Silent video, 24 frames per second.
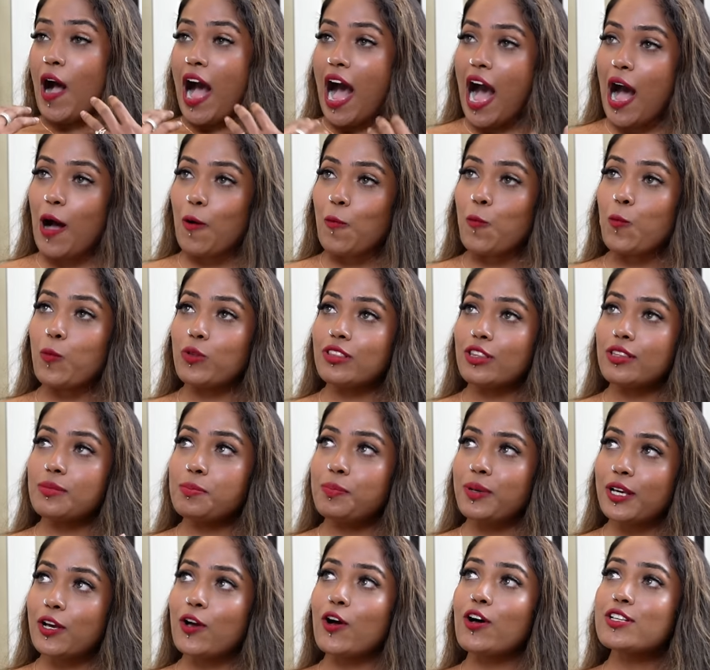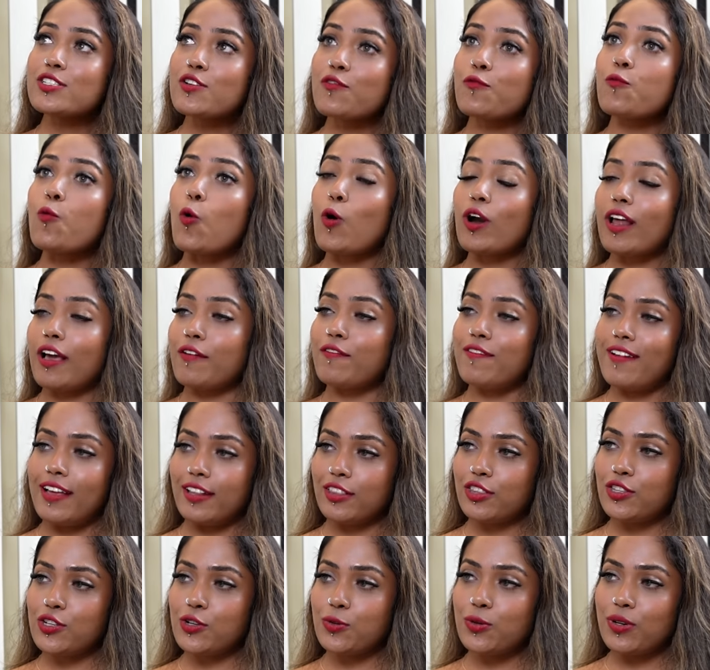how, because of what I
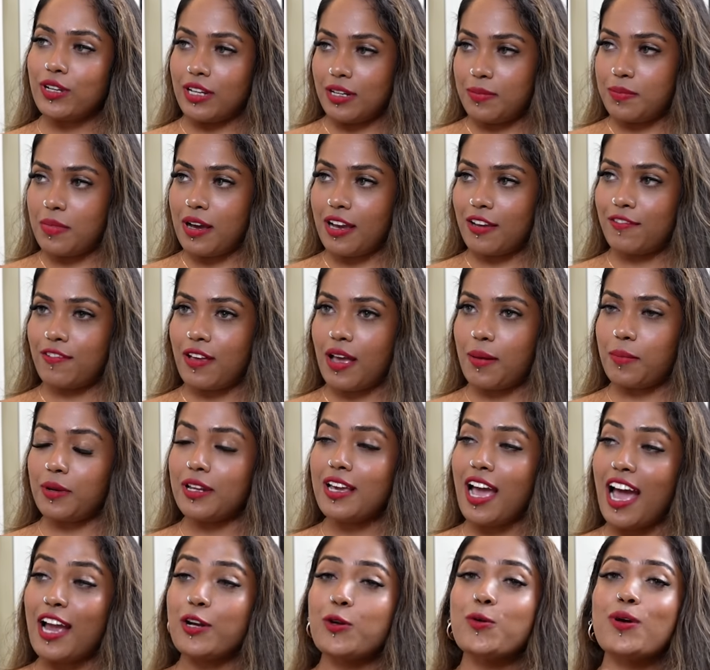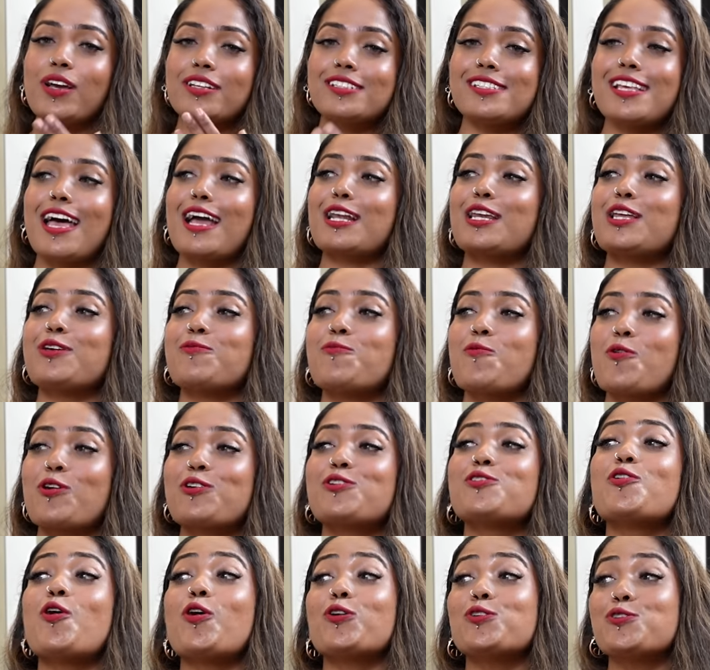went through in my family, I know exactly what
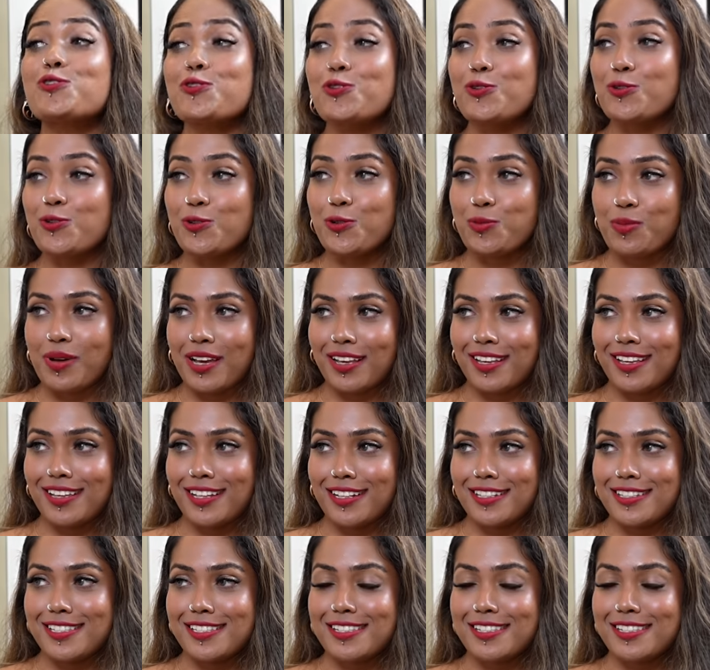not to do to my kids.